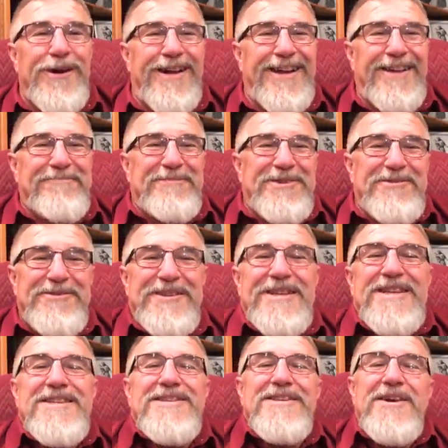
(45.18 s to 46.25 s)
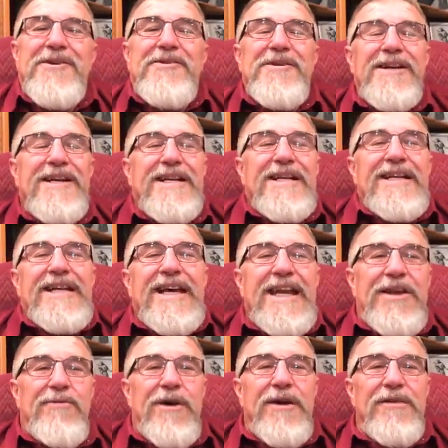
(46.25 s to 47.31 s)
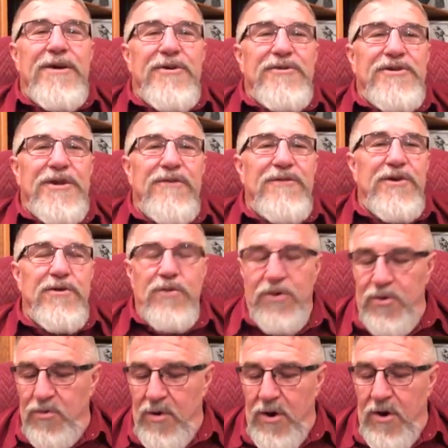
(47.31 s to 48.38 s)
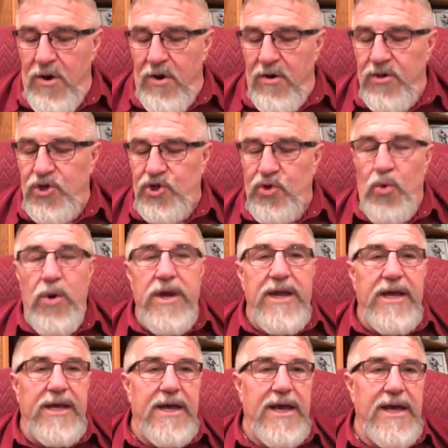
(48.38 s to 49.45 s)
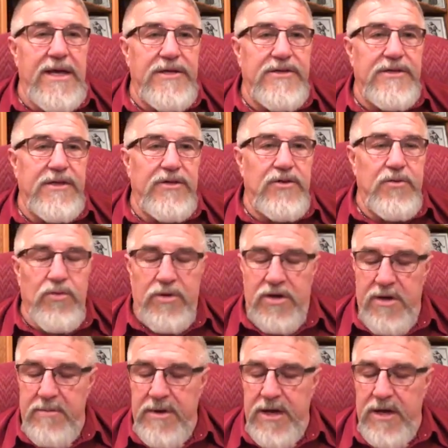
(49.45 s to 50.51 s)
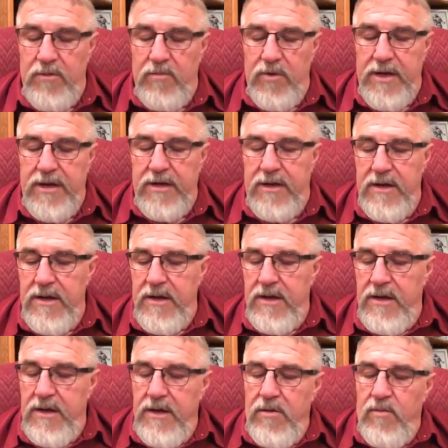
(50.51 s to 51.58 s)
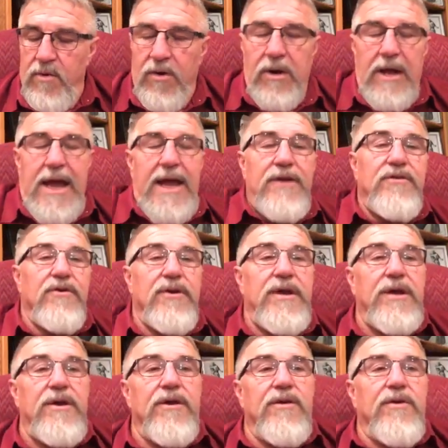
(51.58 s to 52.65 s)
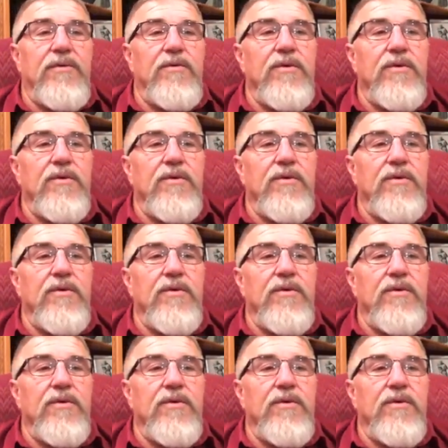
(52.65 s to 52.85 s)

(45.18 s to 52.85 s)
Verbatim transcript: while I'm doing this. So, anyway, those of you who are joining us, that you would come in, we we're glad you're here.